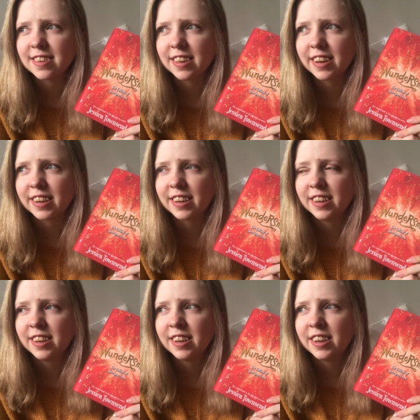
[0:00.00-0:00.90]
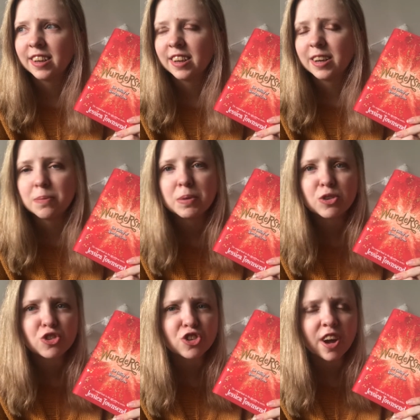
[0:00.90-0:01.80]
like a bit
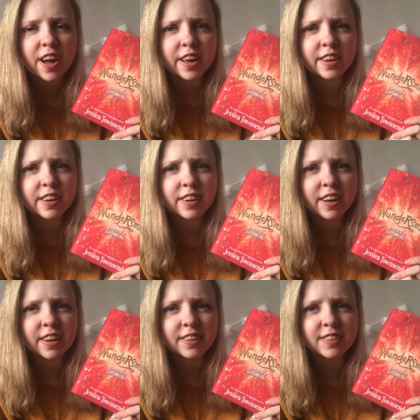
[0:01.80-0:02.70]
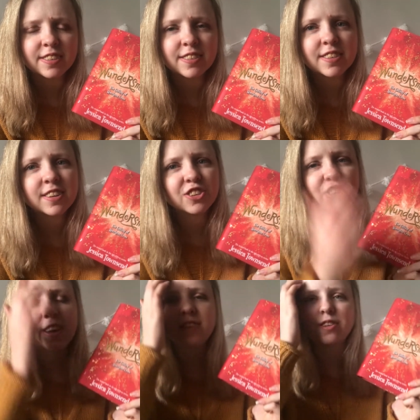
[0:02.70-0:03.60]
shy, and
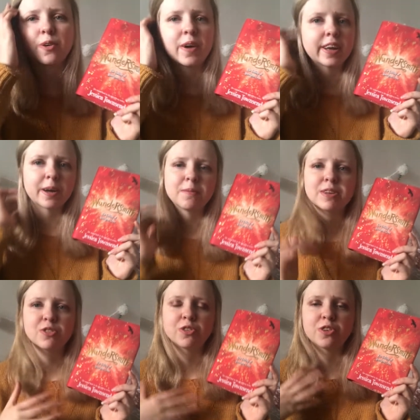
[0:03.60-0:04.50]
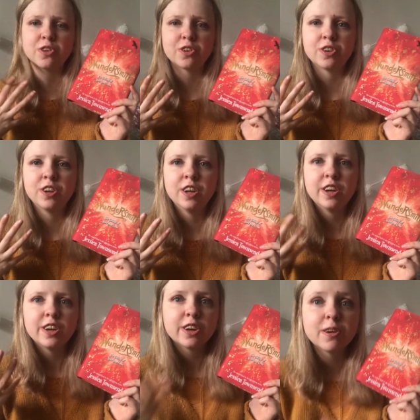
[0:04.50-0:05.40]
she hasn't quite come into her
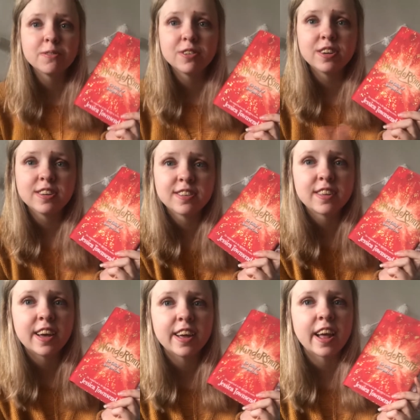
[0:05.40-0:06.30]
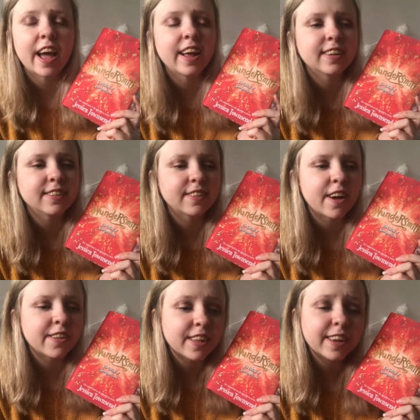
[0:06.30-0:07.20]
confidence yet, and
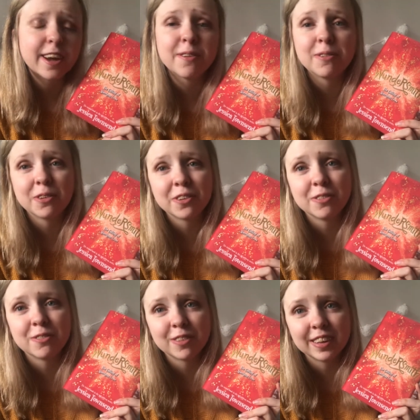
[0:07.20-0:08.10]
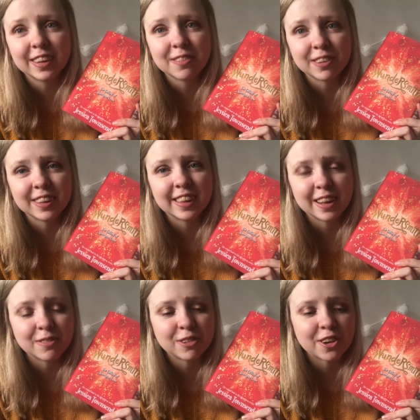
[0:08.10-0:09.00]
I think I would have really
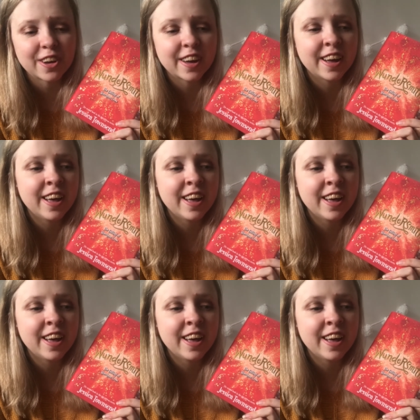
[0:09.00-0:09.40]
loved her